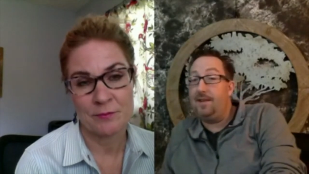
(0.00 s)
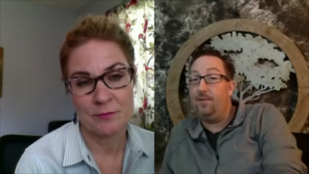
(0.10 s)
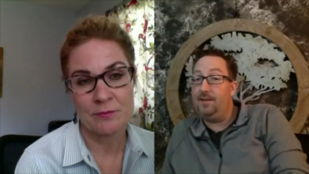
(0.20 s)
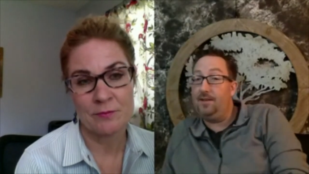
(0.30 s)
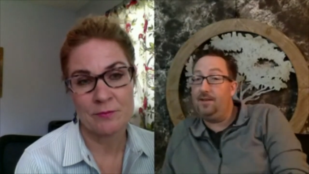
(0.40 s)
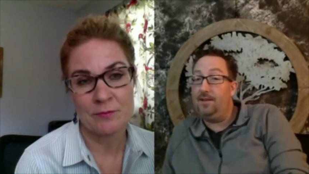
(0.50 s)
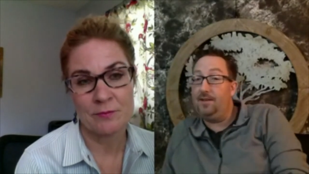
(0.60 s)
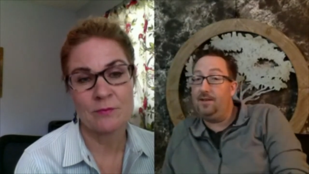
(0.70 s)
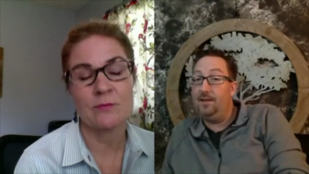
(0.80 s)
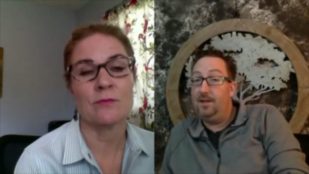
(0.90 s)

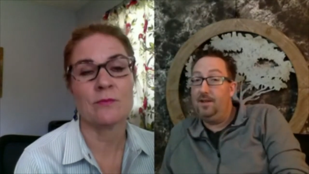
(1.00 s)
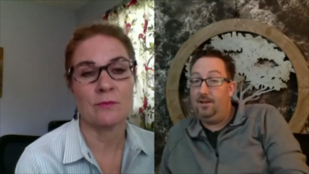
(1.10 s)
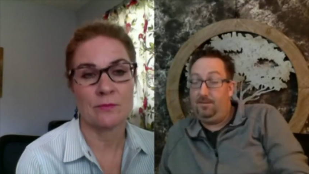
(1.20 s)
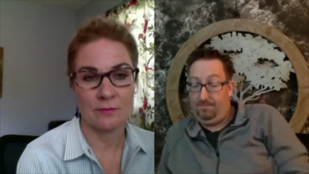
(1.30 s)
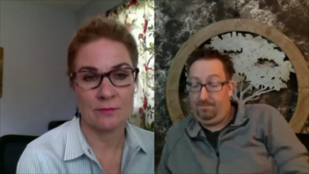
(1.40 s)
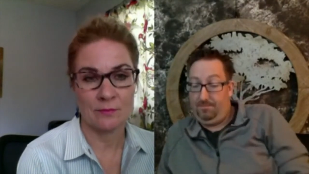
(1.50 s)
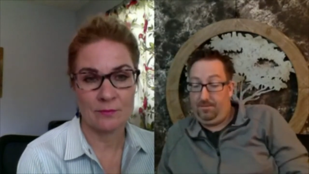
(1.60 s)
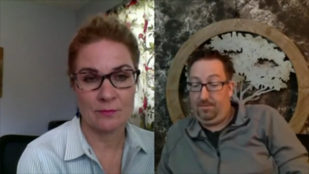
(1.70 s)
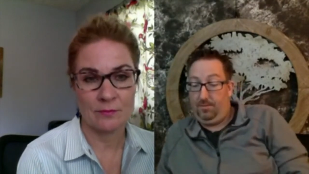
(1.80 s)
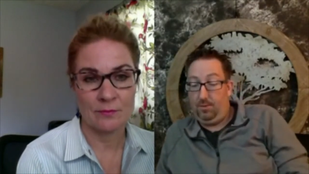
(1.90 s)
Speaker 1: 94%
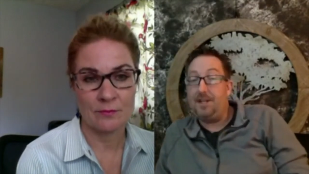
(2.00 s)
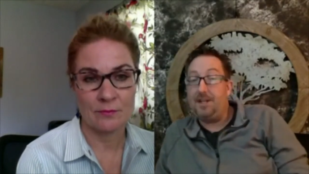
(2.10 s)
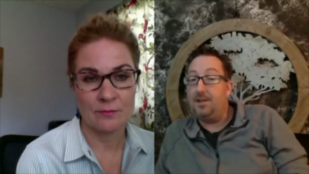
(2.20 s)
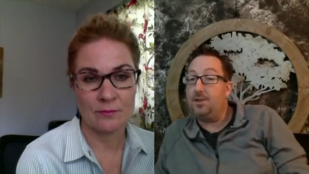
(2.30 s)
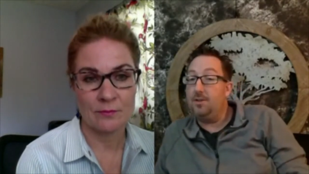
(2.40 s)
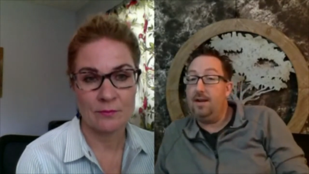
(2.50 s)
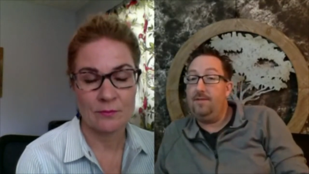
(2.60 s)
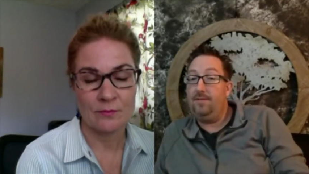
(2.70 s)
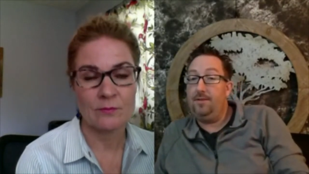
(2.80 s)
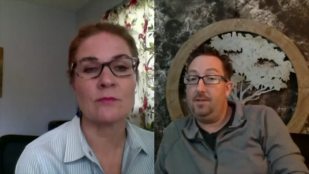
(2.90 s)
retention
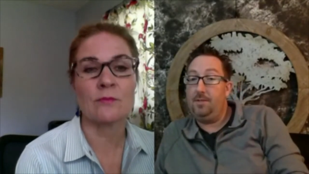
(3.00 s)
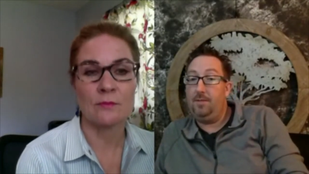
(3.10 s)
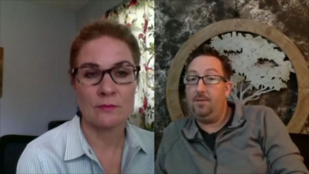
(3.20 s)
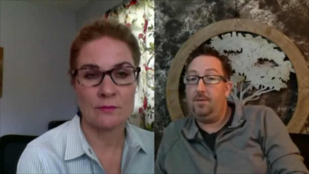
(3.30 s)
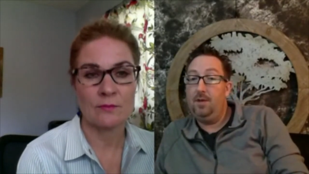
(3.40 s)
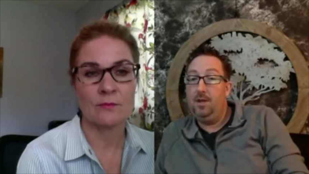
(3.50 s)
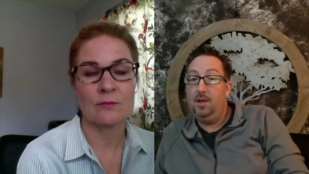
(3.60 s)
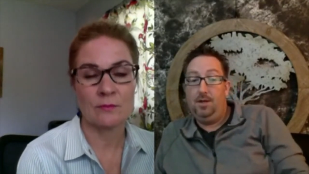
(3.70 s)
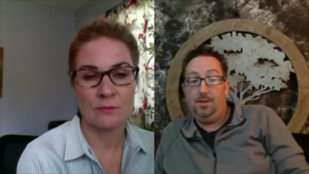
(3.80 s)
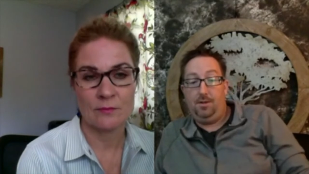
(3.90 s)
rate for these people.
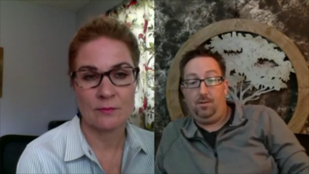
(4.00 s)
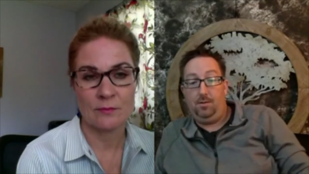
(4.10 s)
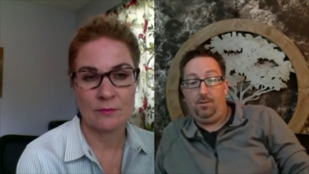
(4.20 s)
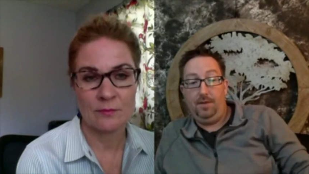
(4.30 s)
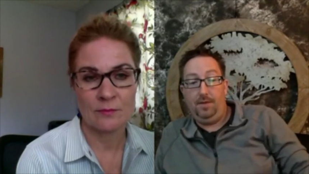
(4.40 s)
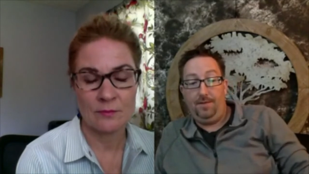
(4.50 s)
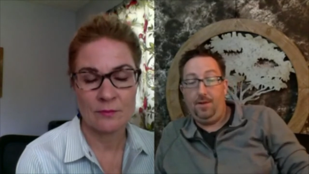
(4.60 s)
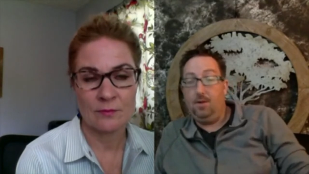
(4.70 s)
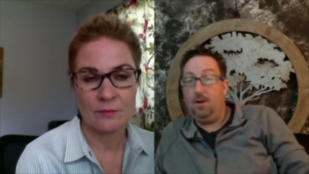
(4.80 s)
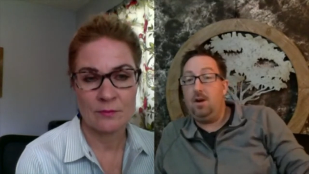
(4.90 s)
So
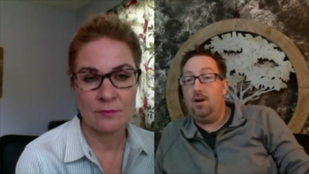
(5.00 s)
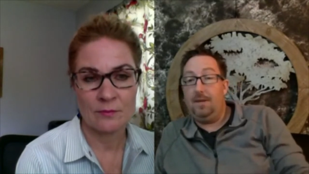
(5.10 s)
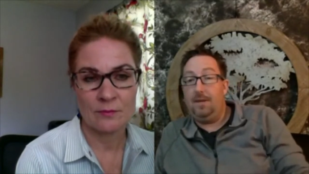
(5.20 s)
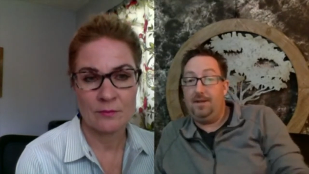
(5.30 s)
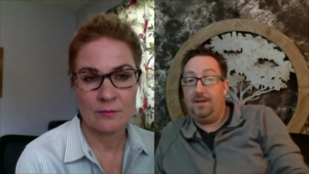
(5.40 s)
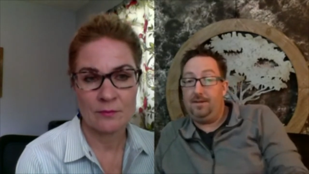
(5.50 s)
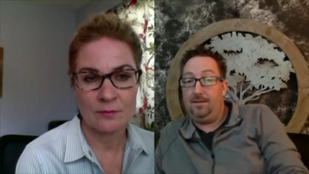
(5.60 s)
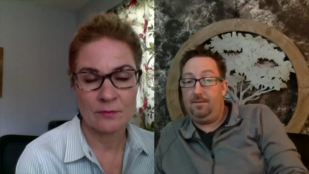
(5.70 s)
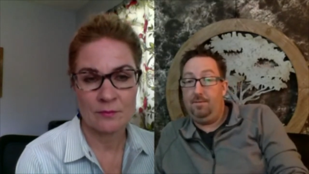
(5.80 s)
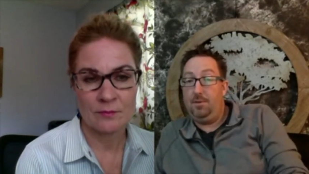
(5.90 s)
if you're on, I mean,
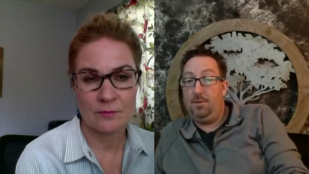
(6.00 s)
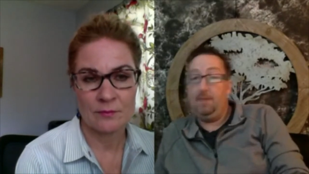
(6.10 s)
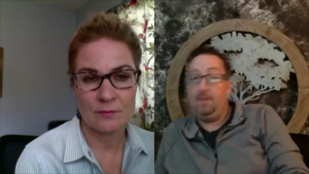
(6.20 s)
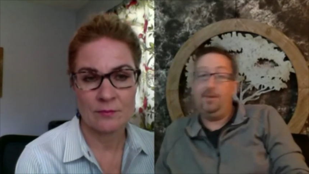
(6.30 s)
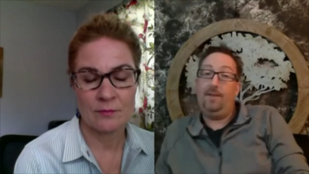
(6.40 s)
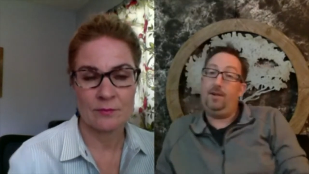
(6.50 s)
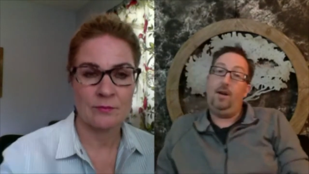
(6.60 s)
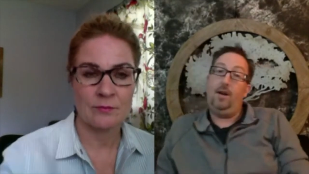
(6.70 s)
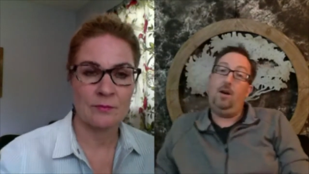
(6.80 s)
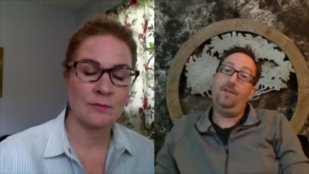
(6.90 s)
it's, most people
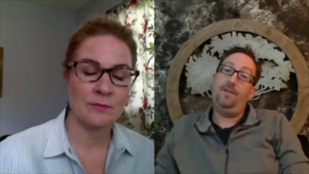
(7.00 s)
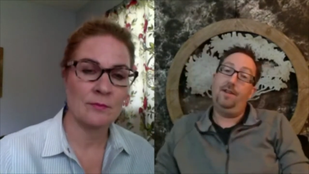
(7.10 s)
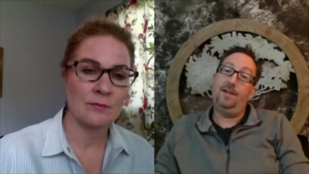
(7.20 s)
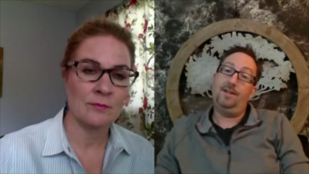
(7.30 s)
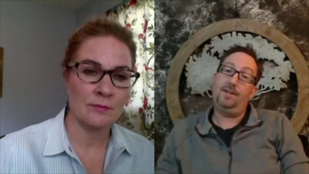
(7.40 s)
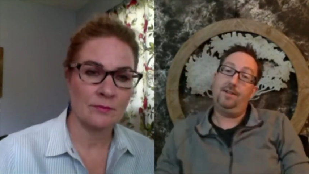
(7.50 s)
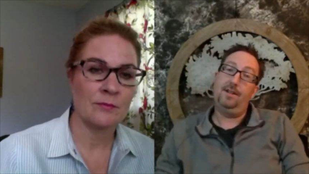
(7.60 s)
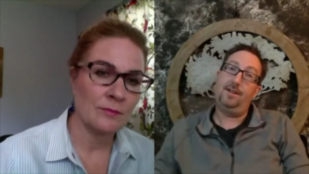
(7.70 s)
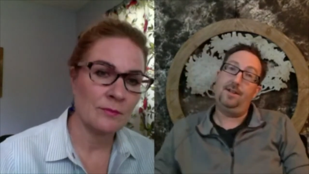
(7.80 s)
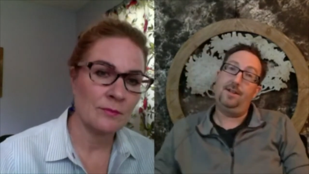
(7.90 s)
never get off, and it's
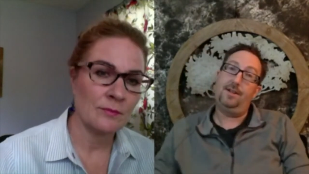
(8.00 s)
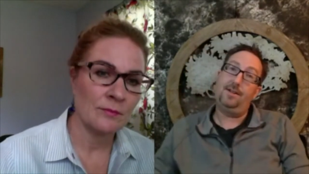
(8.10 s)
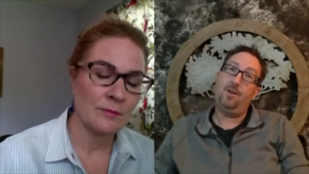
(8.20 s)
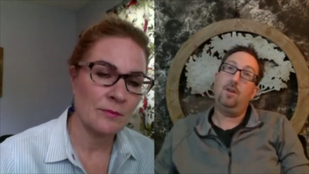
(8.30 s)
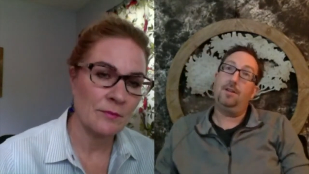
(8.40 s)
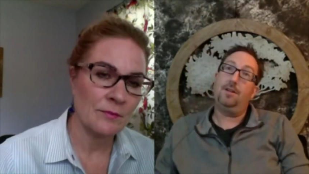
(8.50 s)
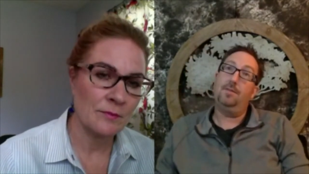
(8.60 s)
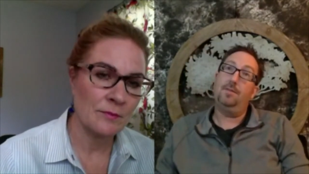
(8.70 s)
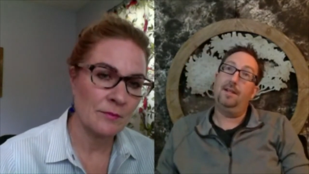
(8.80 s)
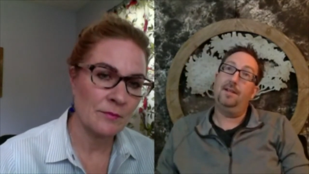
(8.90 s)
it's
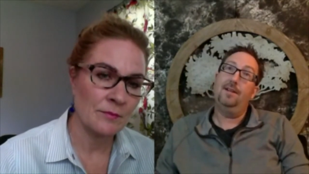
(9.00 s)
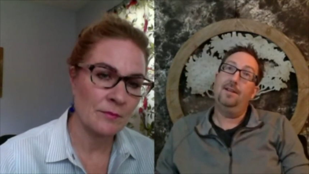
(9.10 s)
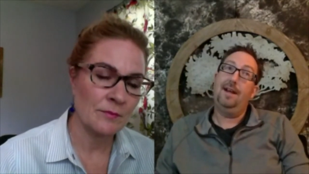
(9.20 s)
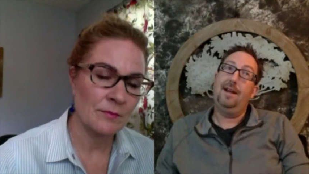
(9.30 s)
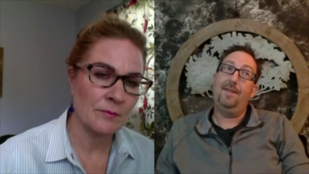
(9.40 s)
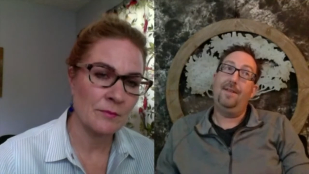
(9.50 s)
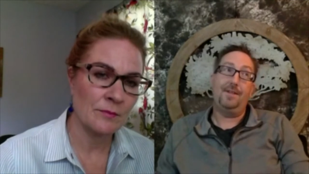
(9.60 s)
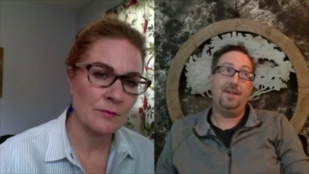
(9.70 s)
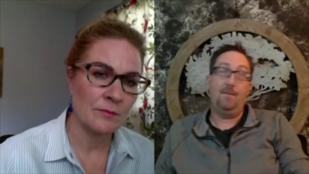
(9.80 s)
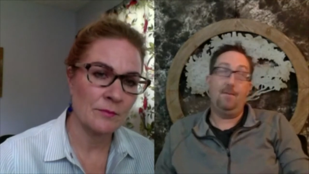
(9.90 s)
startling to me
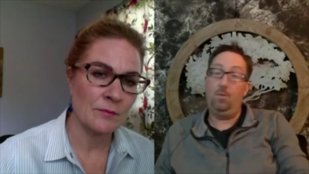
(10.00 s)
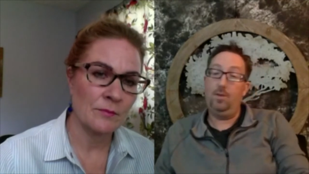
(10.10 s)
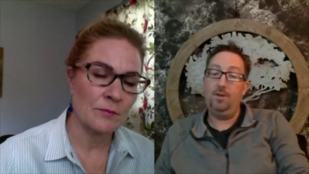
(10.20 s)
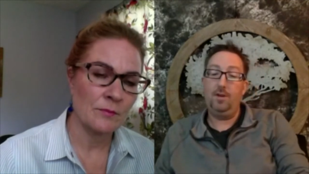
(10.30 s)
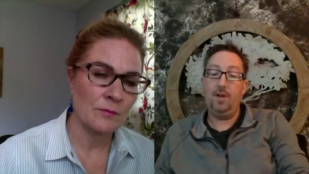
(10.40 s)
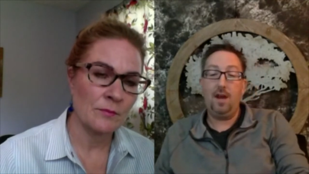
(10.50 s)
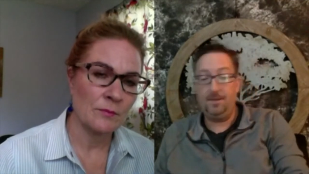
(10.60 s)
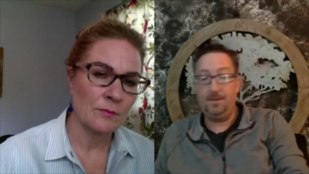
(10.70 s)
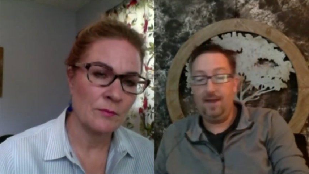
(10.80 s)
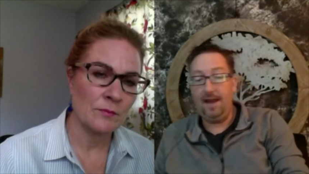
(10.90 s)
and this, I mean, you
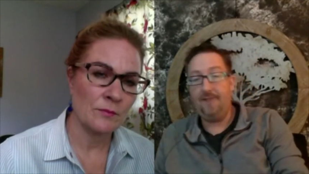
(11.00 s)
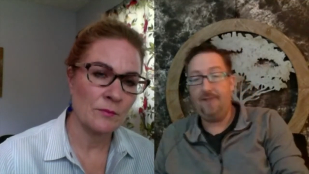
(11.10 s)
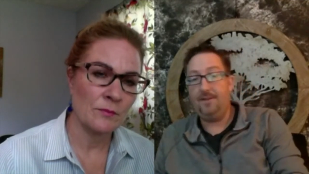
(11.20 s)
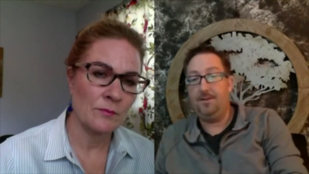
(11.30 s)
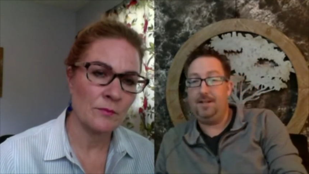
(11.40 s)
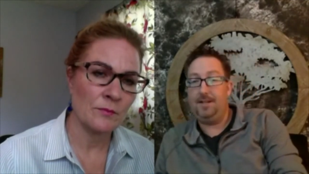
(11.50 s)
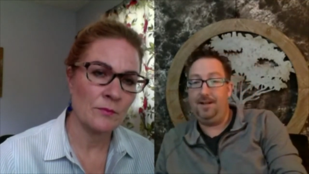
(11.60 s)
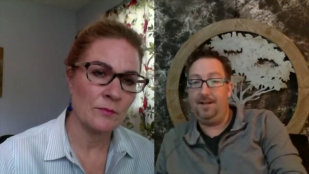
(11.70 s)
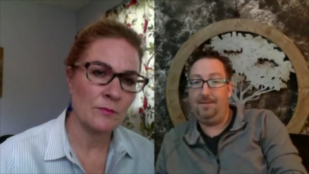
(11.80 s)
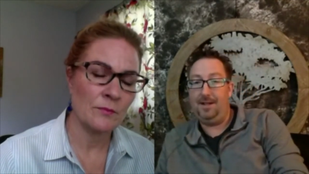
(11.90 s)
got you have to
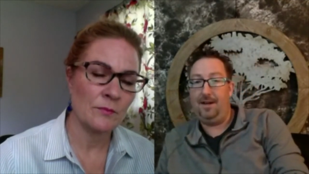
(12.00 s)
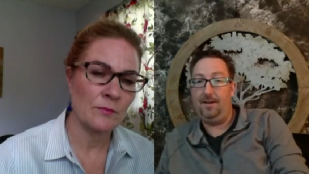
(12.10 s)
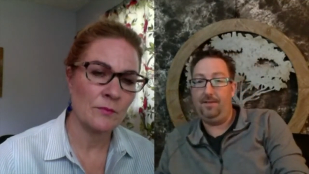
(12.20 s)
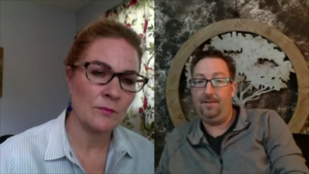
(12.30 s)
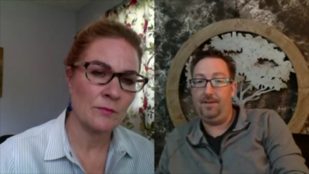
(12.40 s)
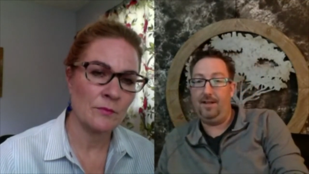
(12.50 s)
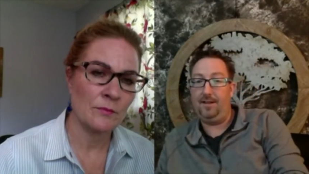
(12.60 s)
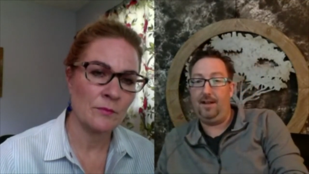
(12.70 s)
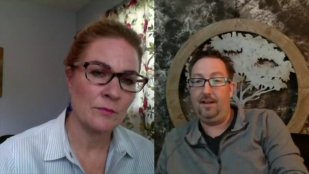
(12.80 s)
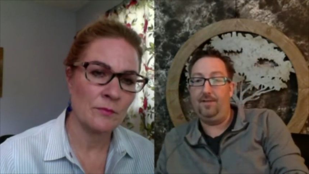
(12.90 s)
understand the mentality of the
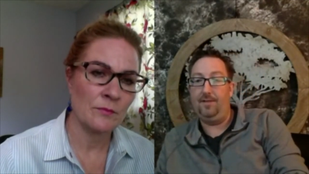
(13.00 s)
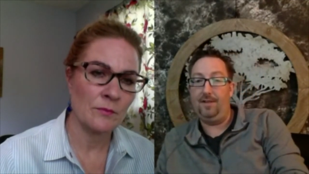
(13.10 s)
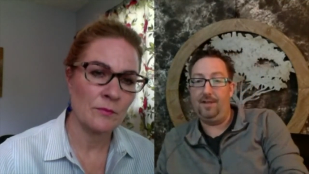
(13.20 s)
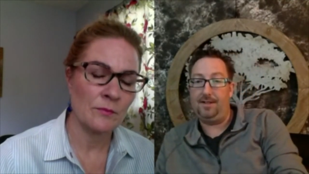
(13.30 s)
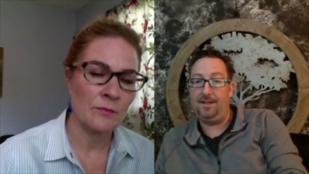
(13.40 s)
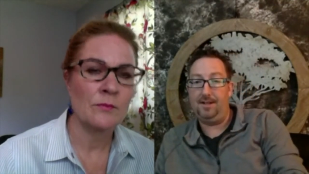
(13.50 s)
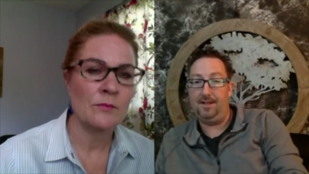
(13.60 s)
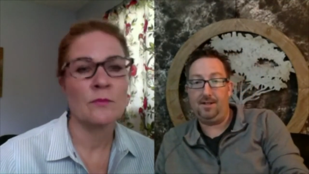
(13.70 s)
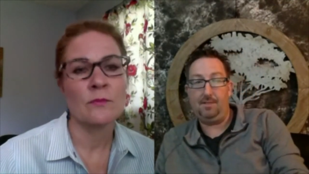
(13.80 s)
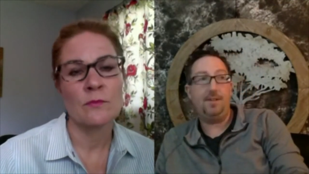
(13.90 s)
town that I live in. It's
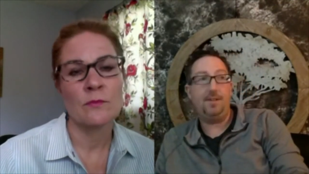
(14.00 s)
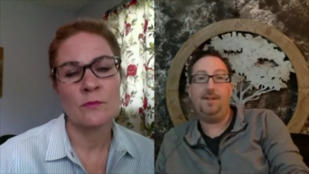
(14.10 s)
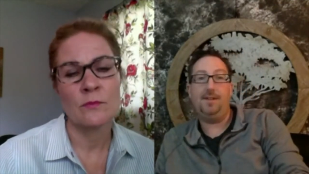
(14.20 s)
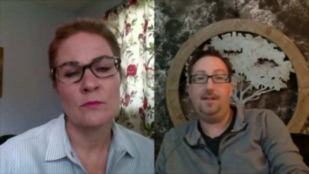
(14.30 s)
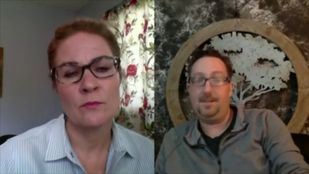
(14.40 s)
it's small town